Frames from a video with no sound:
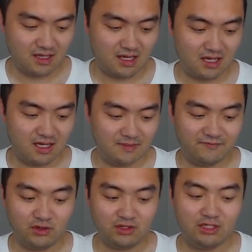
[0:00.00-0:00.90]

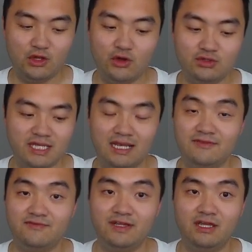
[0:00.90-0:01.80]
I've got the no
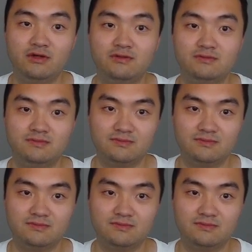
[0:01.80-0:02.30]
talent video